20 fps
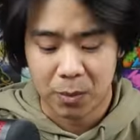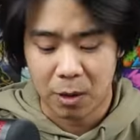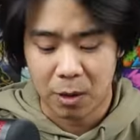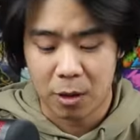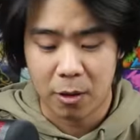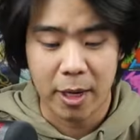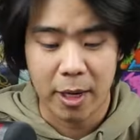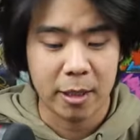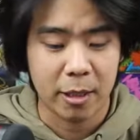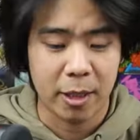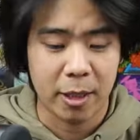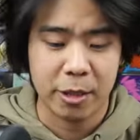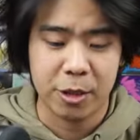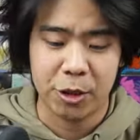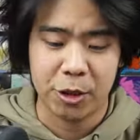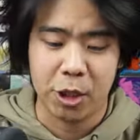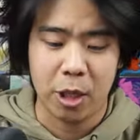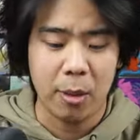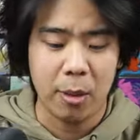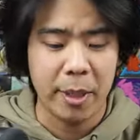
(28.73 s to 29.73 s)
All right, ladies
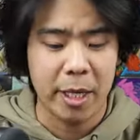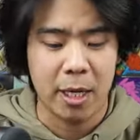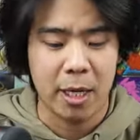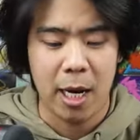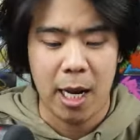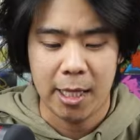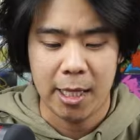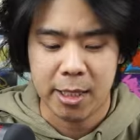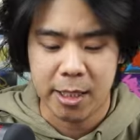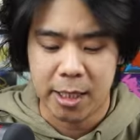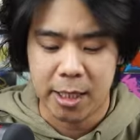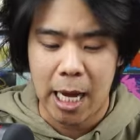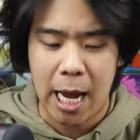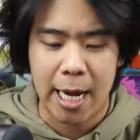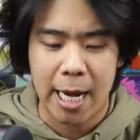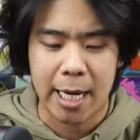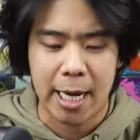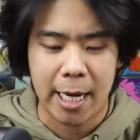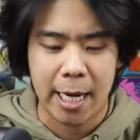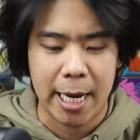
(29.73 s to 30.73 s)
and gentlemen, let's
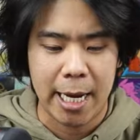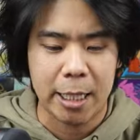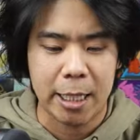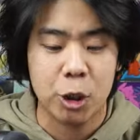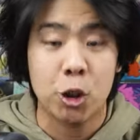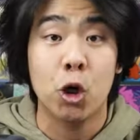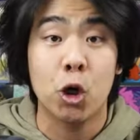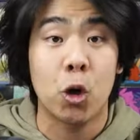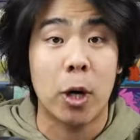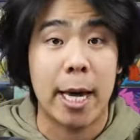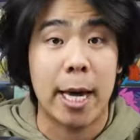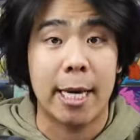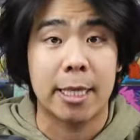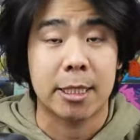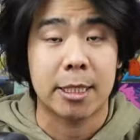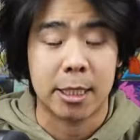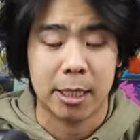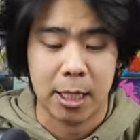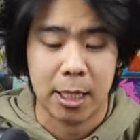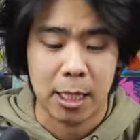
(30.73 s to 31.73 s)
get into
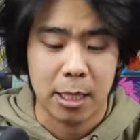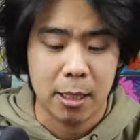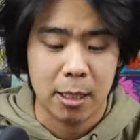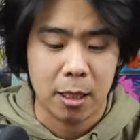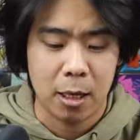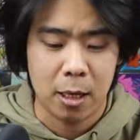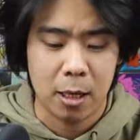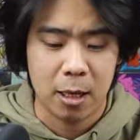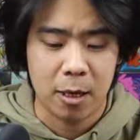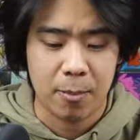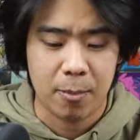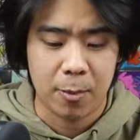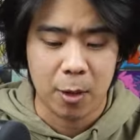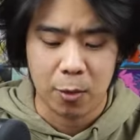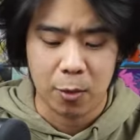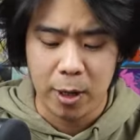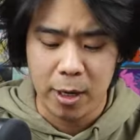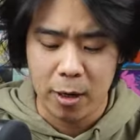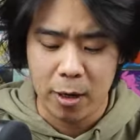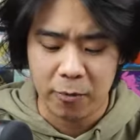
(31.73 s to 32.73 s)
it. Right
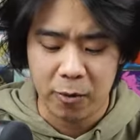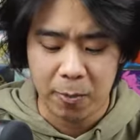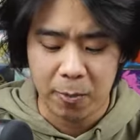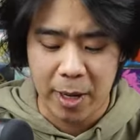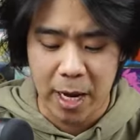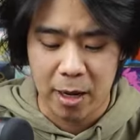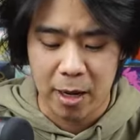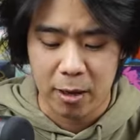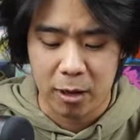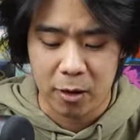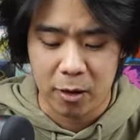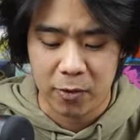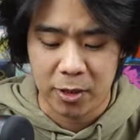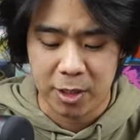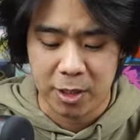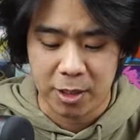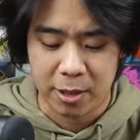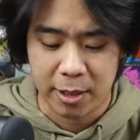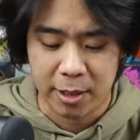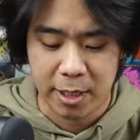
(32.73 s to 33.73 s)
off the bat,
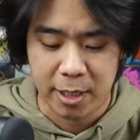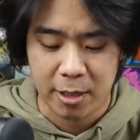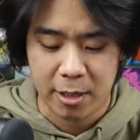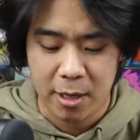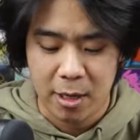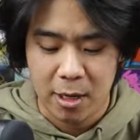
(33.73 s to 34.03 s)
obviously,